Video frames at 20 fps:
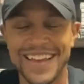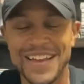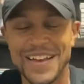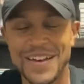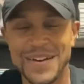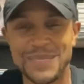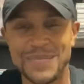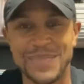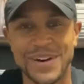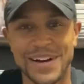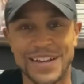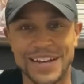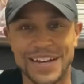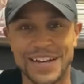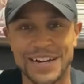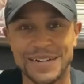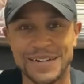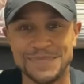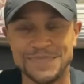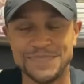But
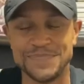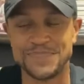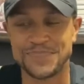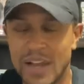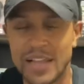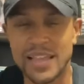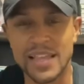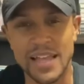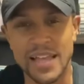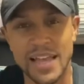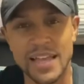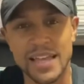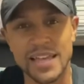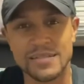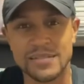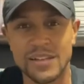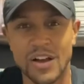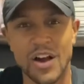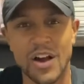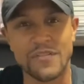I think I
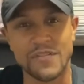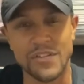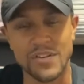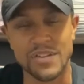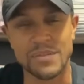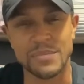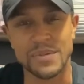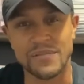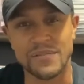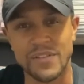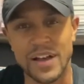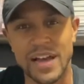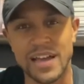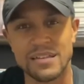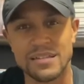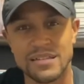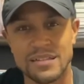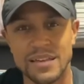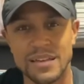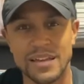can offer some
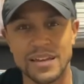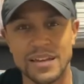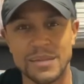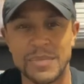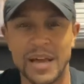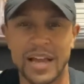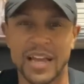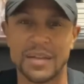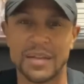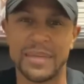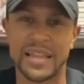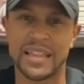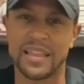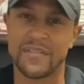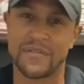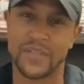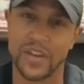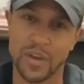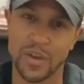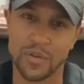advice, and I'm not gonna make
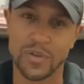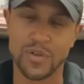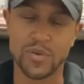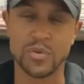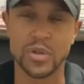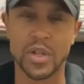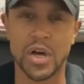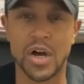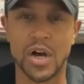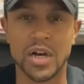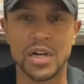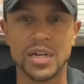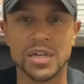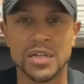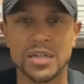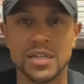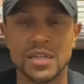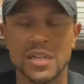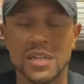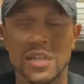this video too
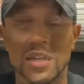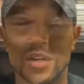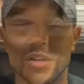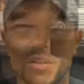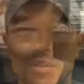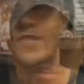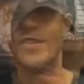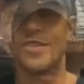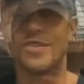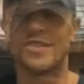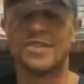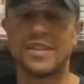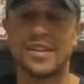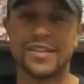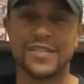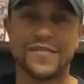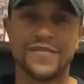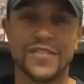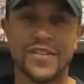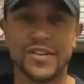long. First
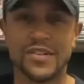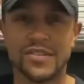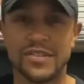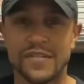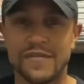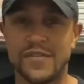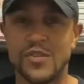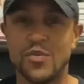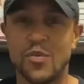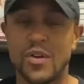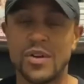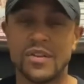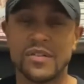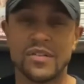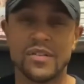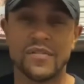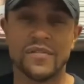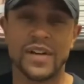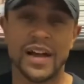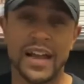things first, if you wanna
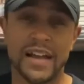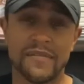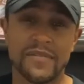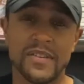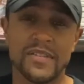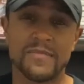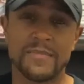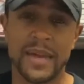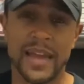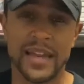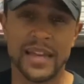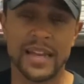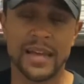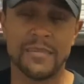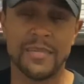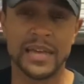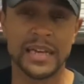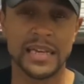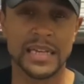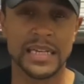survive this
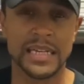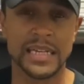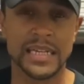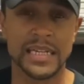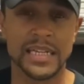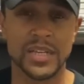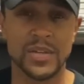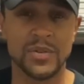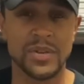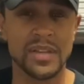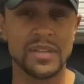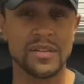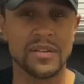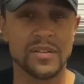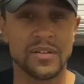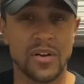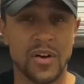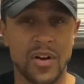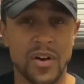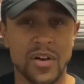pandemic, you need to
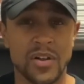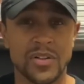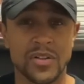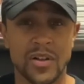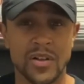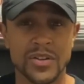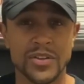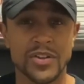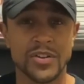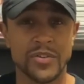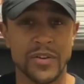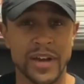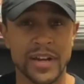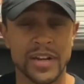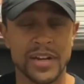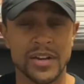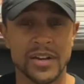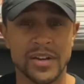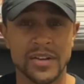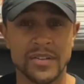call all your
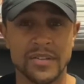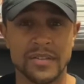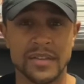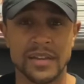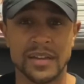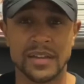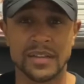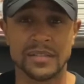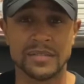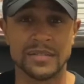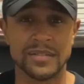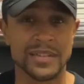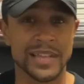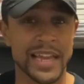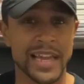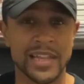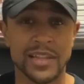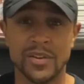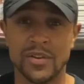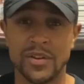creditors and your
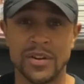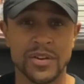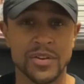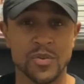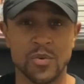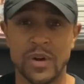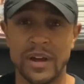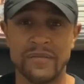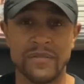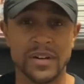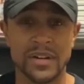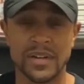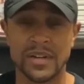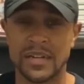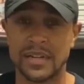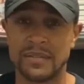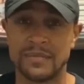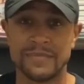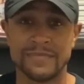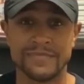landlord, whoever,
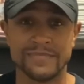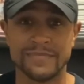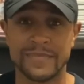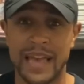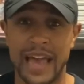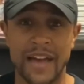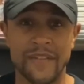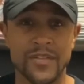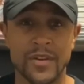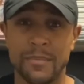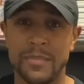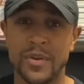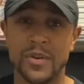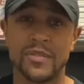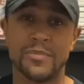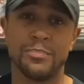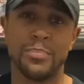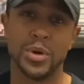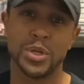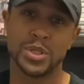and have your
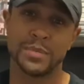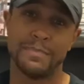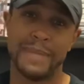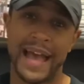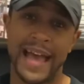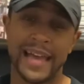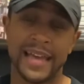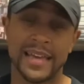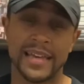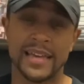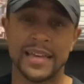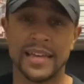bills pushed back.